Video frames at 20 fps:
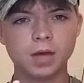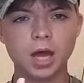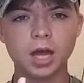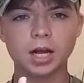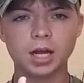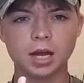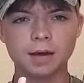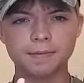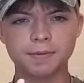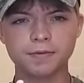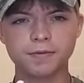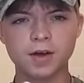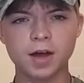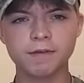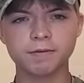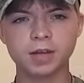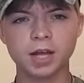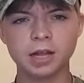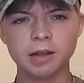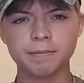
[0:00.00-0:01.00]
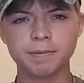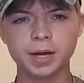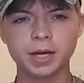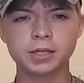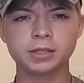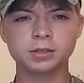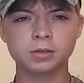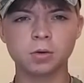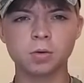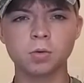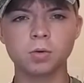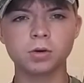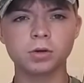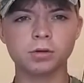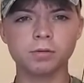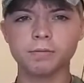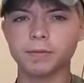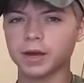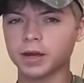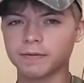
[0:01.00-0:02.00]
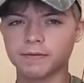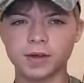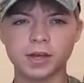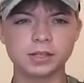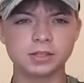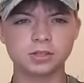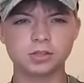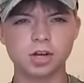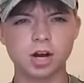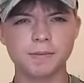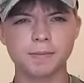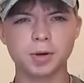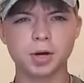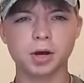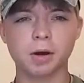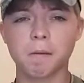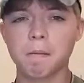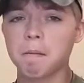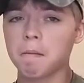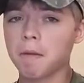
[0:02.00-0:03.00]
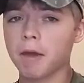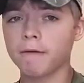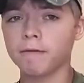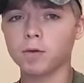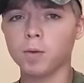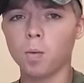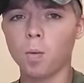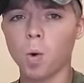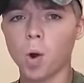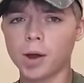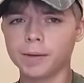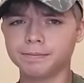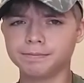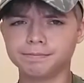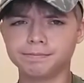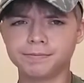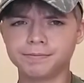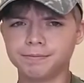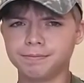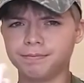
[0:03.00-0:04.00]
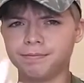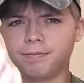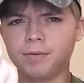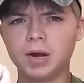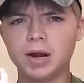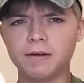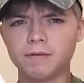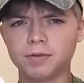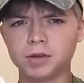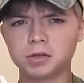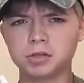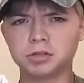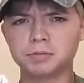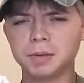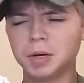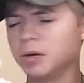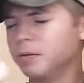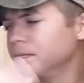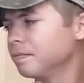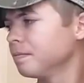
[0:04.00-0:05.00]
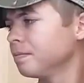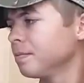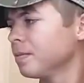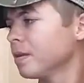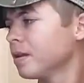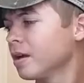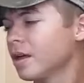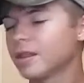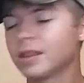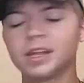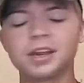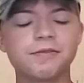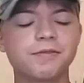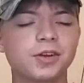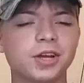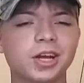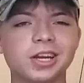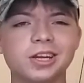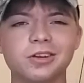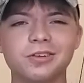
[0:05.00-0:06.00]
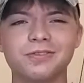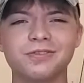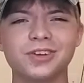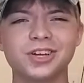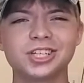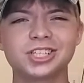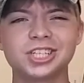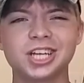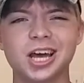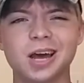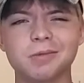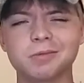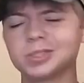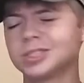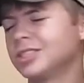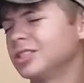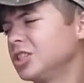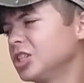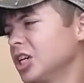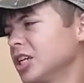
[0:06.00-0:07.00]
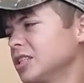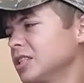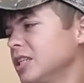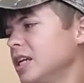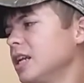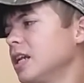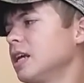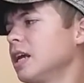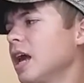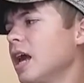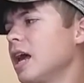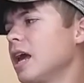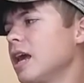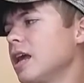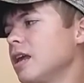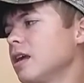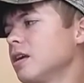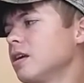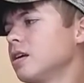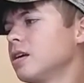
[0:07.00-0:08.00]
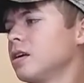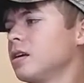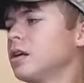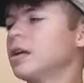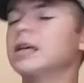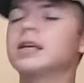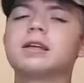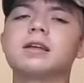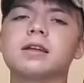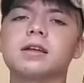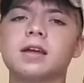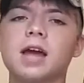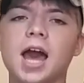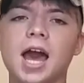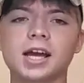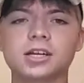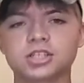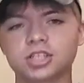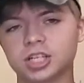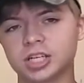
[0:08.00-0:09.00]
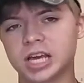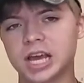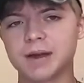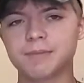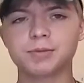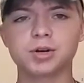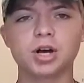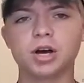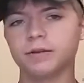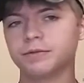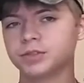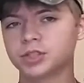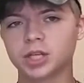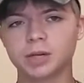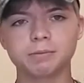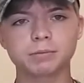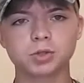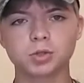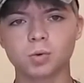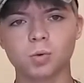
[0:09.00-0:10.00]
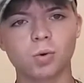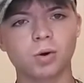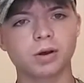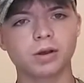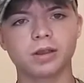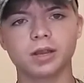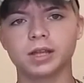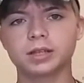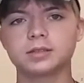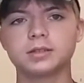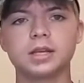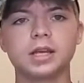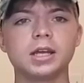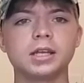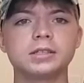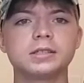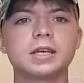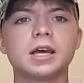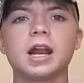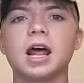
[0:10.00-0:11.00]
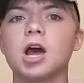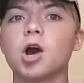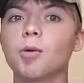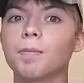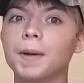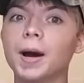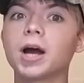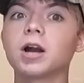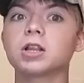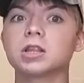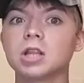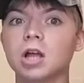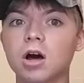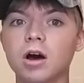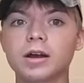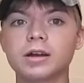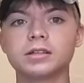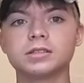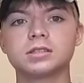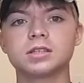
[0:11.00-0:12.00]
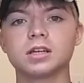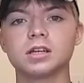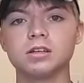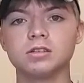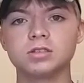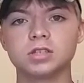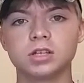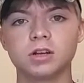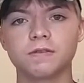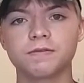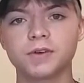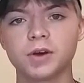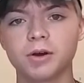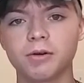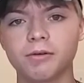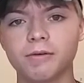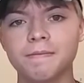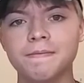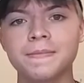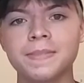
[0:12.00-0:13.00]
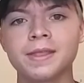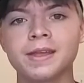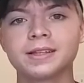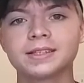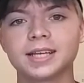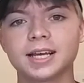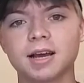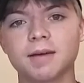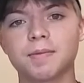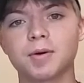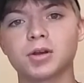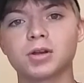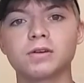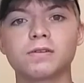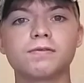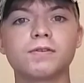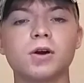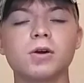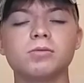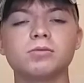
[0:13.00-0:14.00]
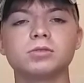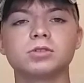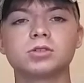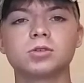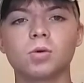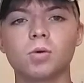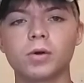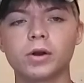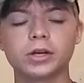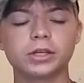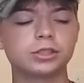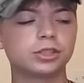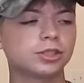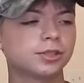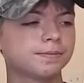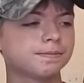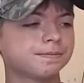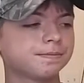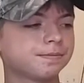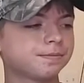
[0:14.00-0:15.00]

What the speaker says: And a couple 5-gallon buckets, or you can make a fancy tripod if you want. Whatever floats your boat. Then if you're going to do fishing, I would suggest getting a action camera of some sort. It's going to help out a lot instead of using your phone. Take up all your phone storage.